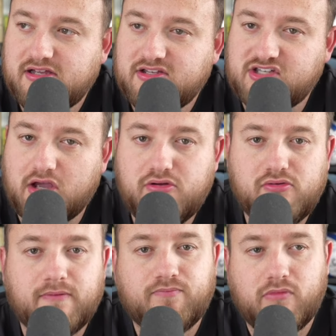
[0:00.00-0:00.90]

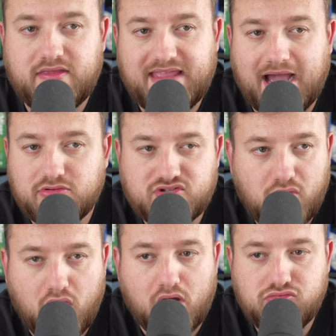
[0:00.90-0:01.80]
So that was
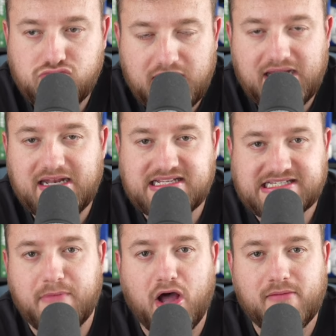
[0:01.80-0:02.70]
a really
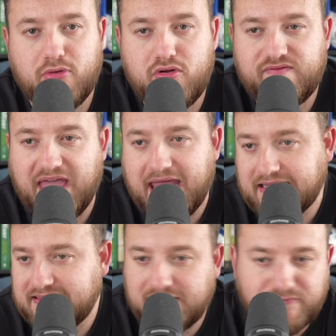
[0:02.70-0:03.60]
smart move there, and
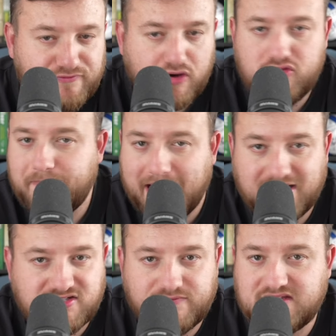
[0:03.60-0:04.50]
it didn't throw the
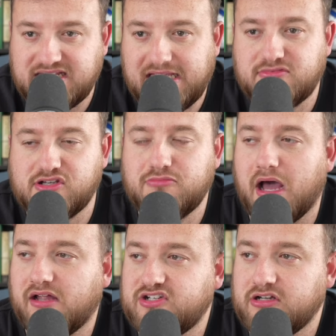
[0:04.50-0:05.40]
balance of the team too
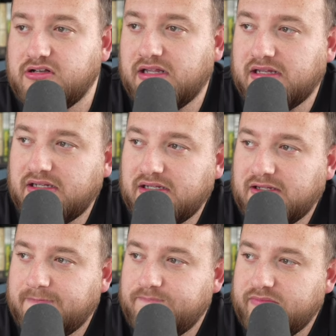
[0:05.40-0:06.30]
much. And
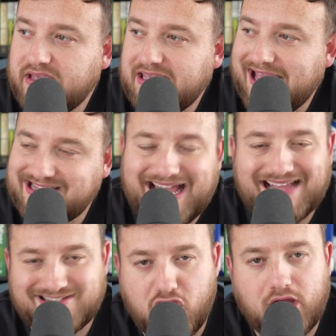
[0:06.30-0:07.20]
yes,
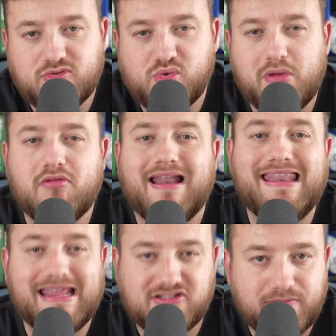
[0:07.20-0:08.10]
at times we were a
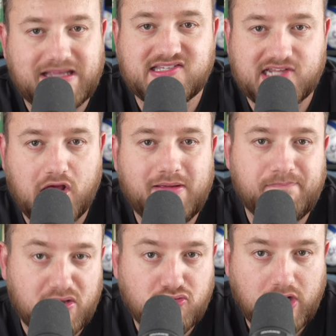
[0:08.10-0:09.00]
little bit slow in
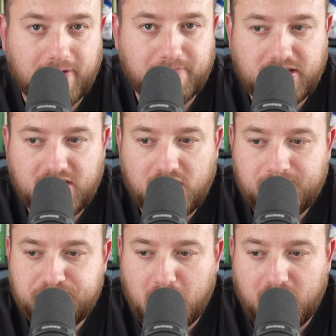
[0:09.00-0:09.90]
build-up,
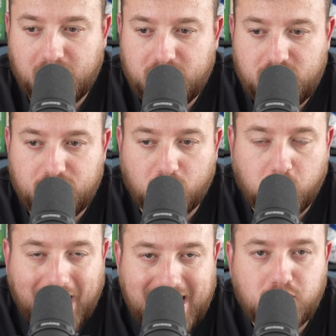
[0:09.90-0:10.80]
but the
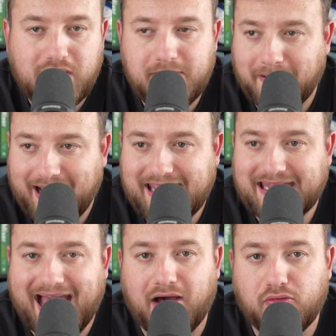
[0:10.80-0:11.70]
way we played
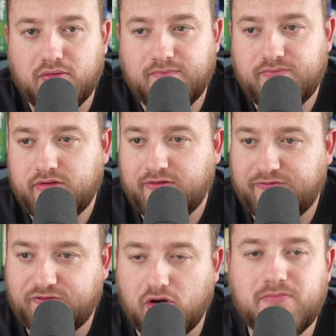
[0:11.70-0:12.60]
out
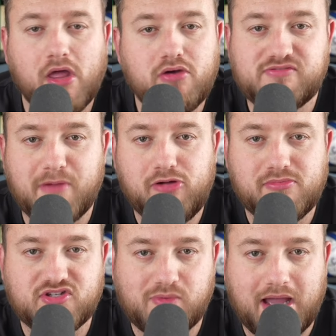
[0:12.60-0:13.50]
from those
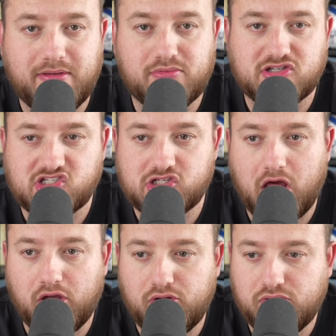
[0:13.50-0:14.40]
moments where we were
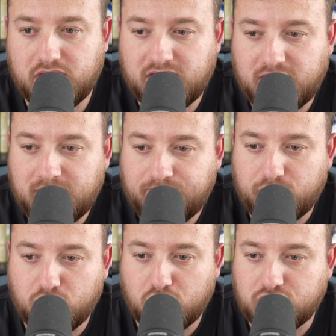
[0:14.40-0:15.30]
slow
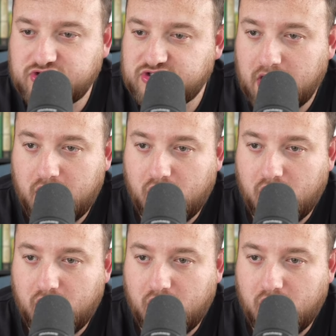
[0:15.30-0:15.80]
was